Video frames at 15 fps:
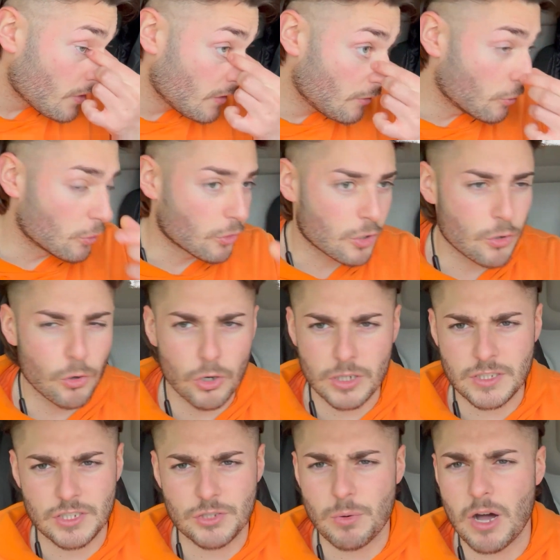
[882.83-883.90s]
or
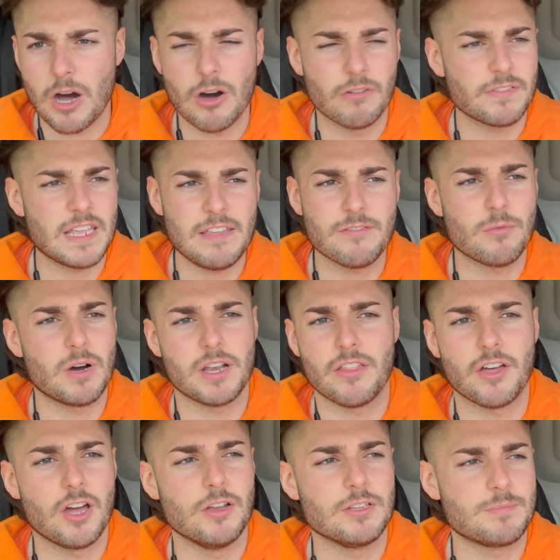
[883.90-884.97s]
11:45, either one of
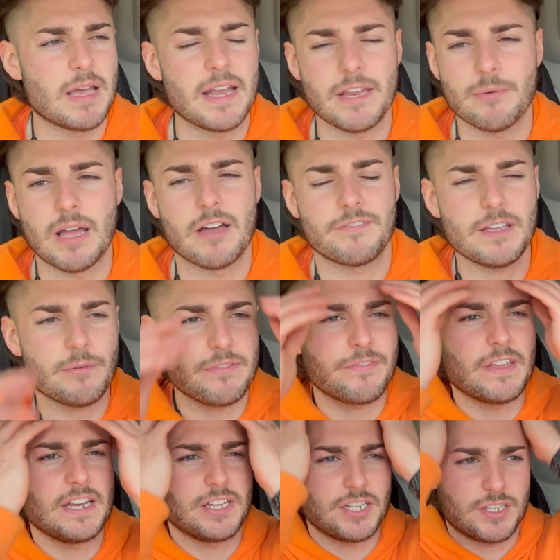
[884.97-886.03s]
those. But anyway, I think we
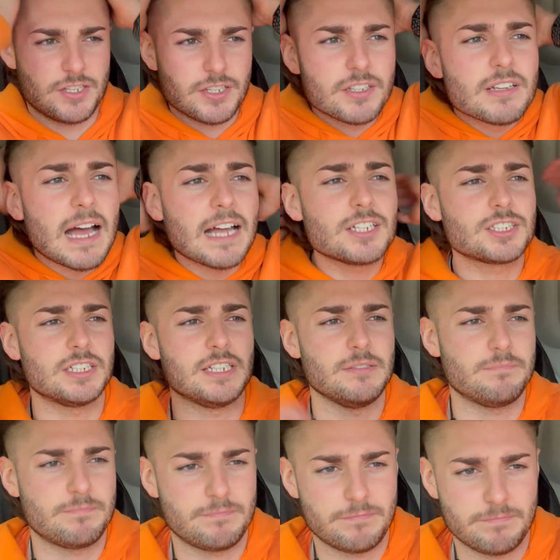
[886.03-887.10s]
finished
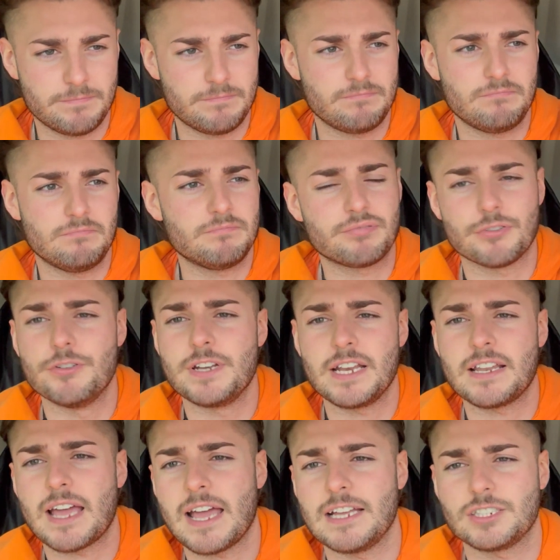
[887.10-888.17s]
actually
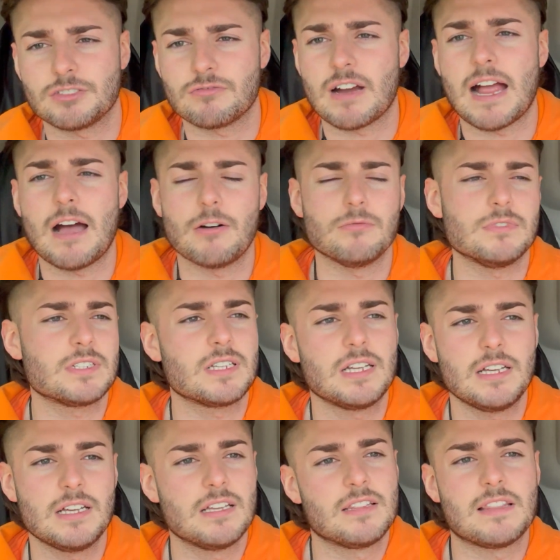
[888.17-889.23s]
pruning the hedge around
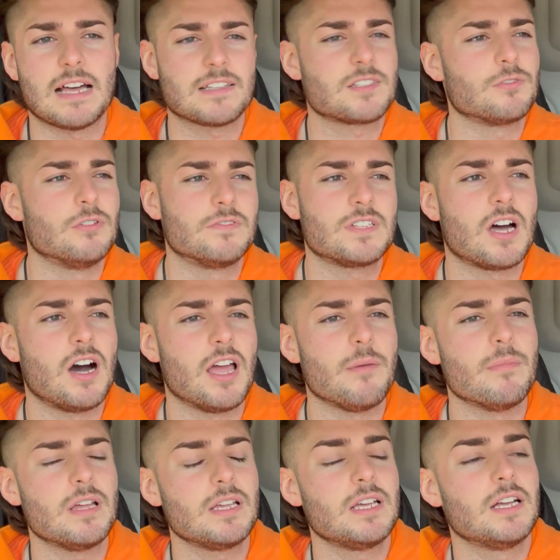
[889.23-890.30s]
that sort of time.